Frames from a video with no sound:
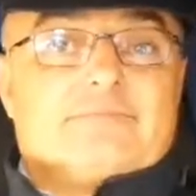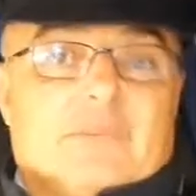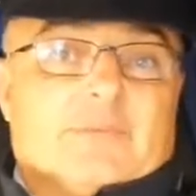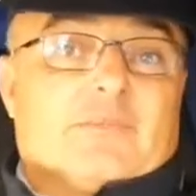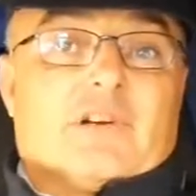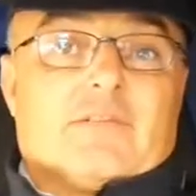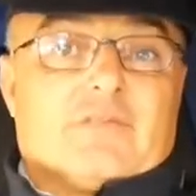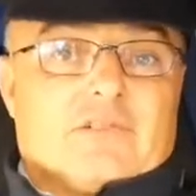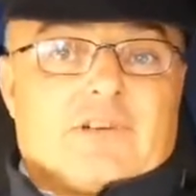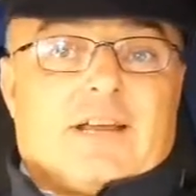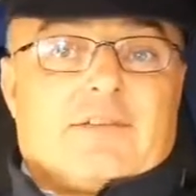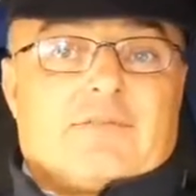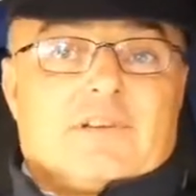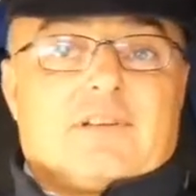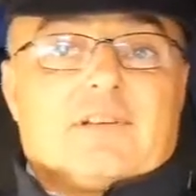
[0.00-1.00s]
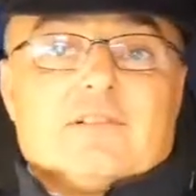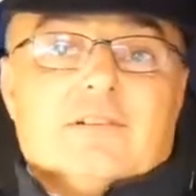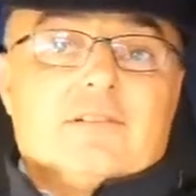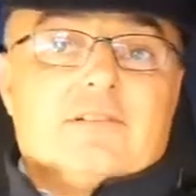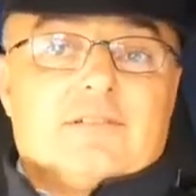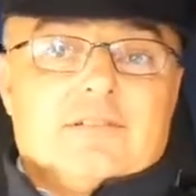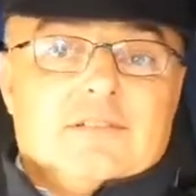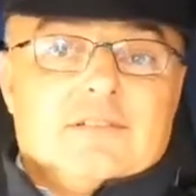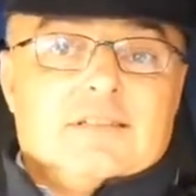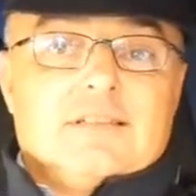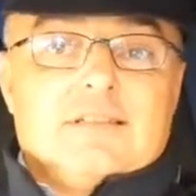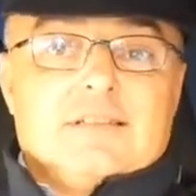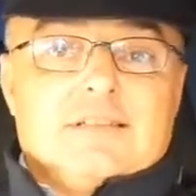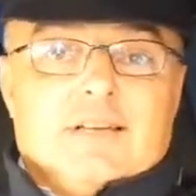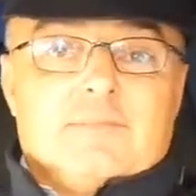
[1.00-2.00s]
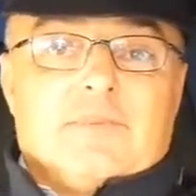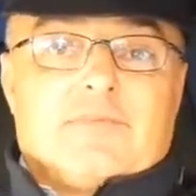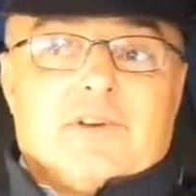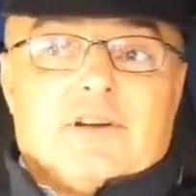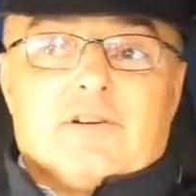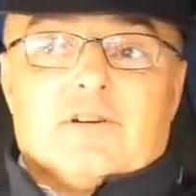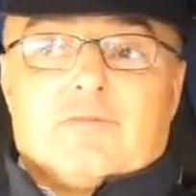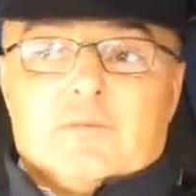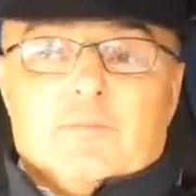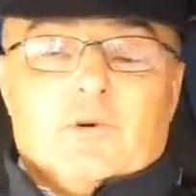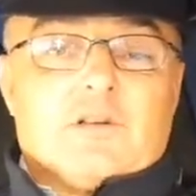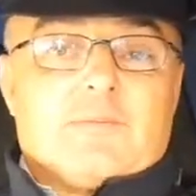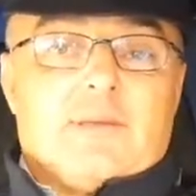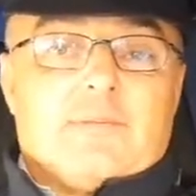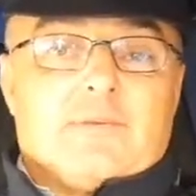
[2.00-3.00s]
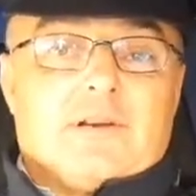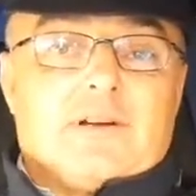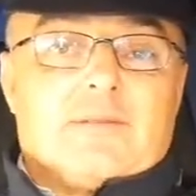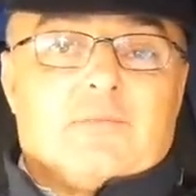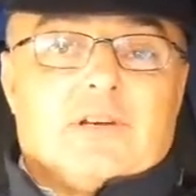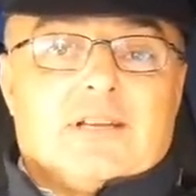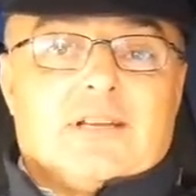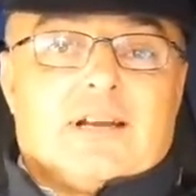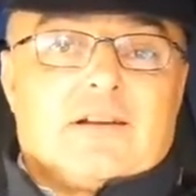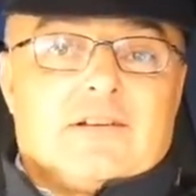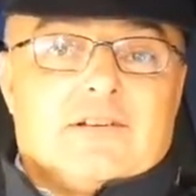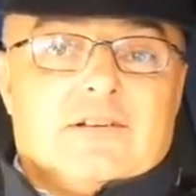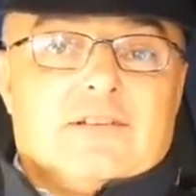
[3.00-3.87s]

observe the traffic, you know, and I'd be fair enough with most people here in Mullingar, you know.